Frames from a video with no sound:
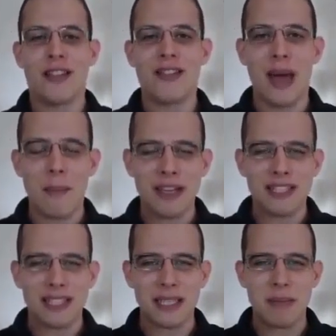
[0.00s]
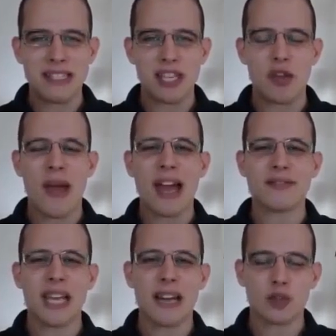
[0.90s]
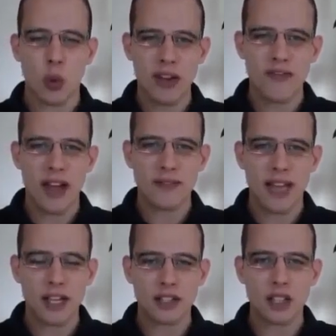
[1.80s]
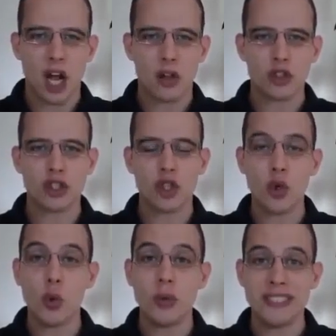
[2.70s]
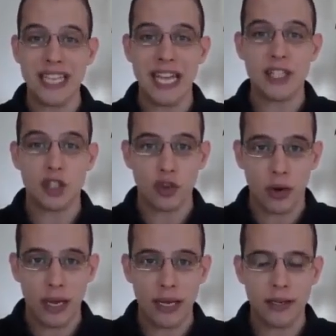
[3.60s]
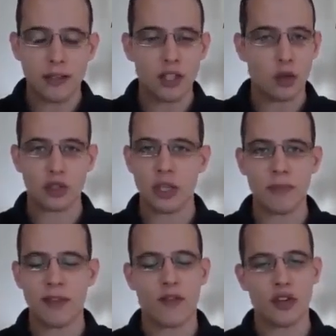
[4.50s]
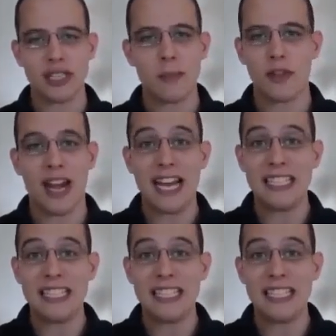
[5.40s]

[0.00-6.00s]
That basically means that you have to have $25,000 to day trade. You know, something, for example, that